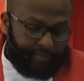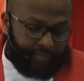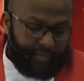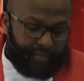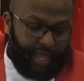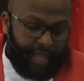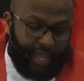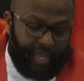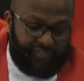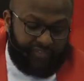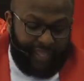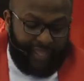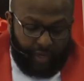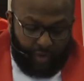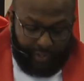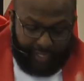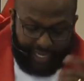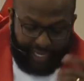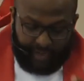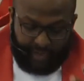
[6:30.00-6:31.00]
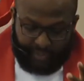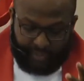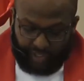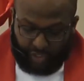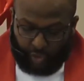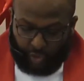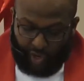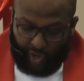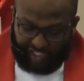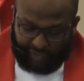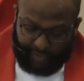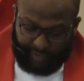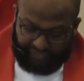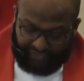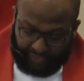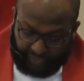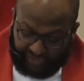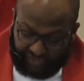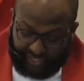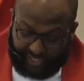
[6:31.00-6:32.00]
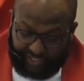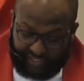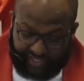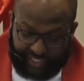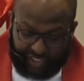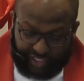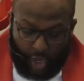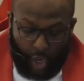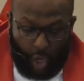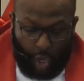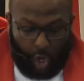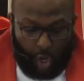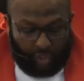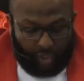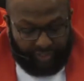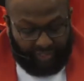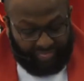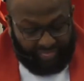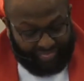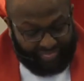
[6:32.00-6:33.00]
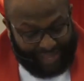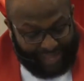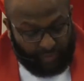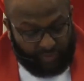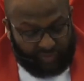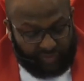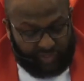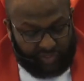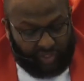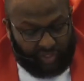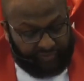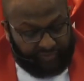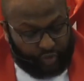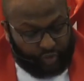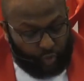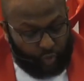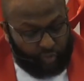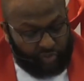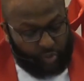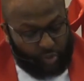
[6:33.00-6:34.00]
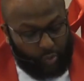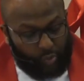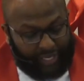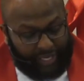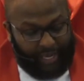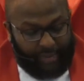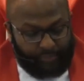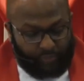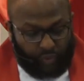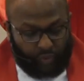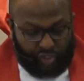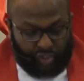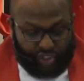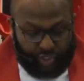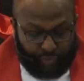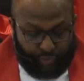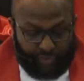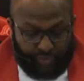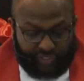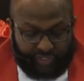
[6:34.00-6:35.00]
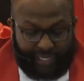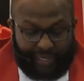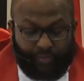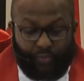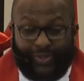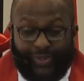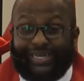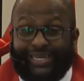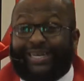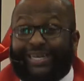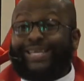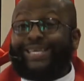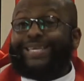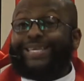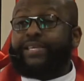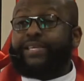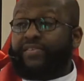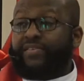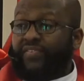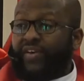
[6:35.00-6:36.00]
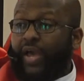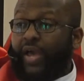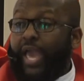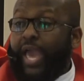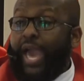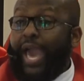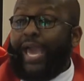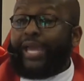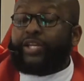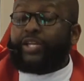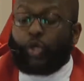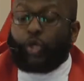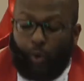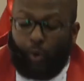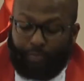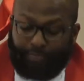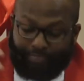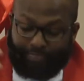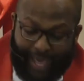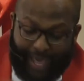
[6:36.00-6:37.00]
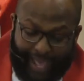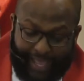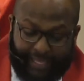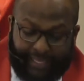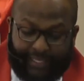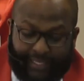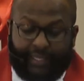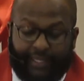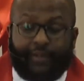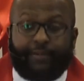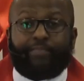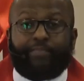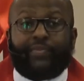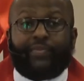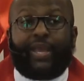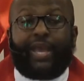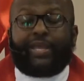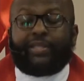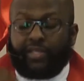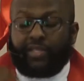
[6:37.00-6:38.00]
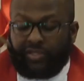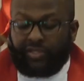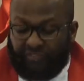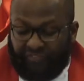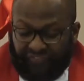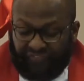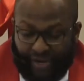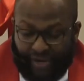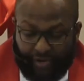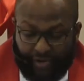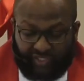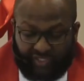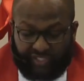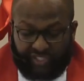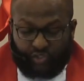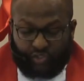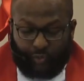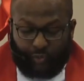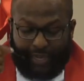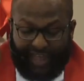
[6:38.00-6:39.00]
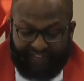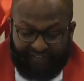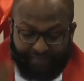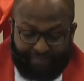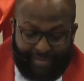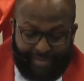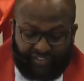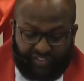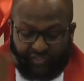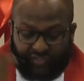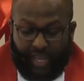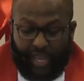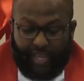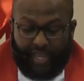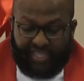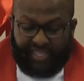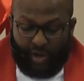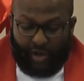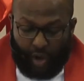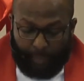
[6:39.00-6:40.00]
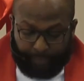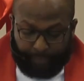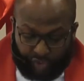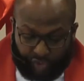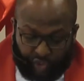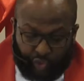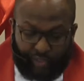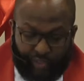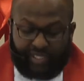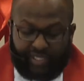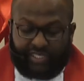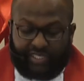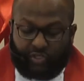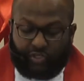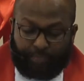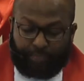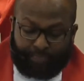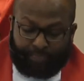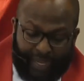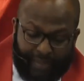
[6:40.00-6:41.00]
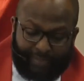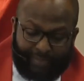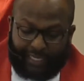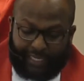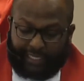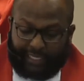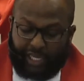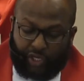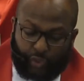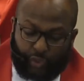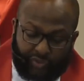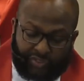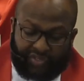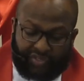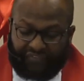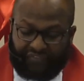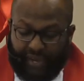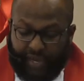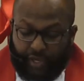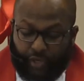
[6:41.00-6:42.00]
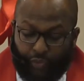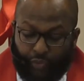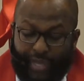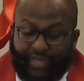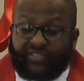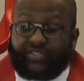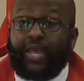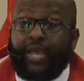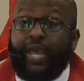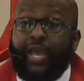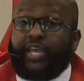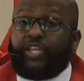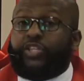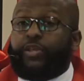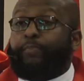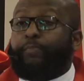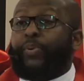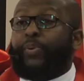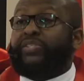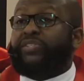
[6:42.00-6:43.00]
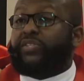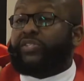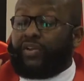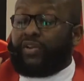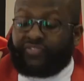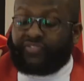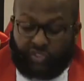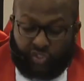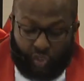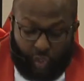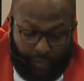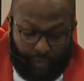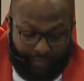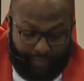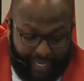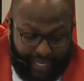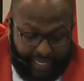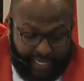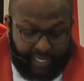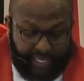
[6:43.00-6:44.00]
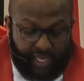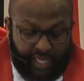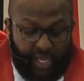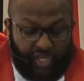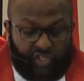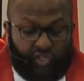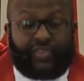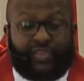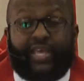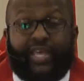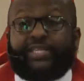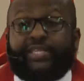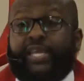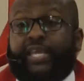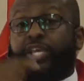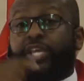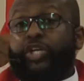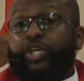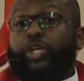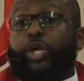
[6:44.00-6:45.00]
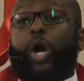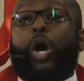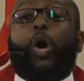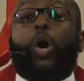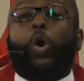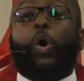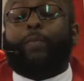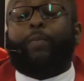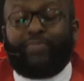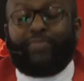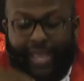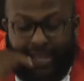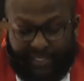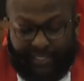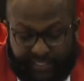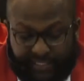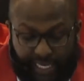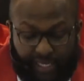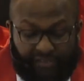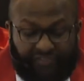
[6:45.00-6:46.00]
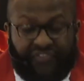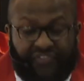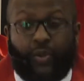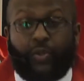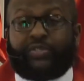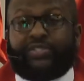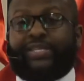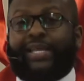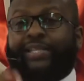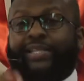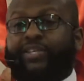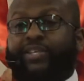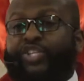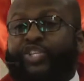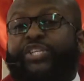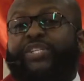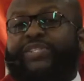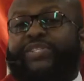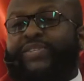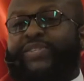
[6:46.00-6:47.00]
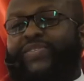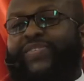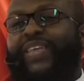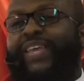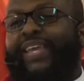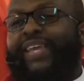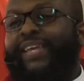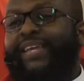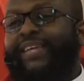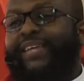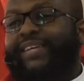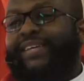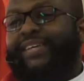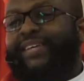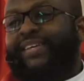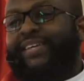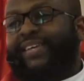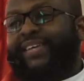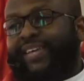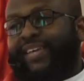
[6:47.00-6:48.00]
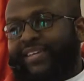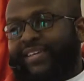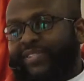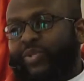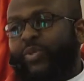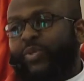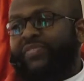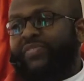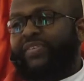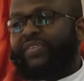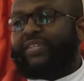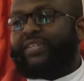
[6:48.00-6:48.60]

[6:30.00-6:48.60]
If they don't get him on the cross before sunset, all the thousands of Jews who came to Jerusalem will leave and go back. And then the Pharisees would have missed their opportunity to publicly crucify Christ in the presence of so many so that they can go home and tell folks that the Jesus thing is over.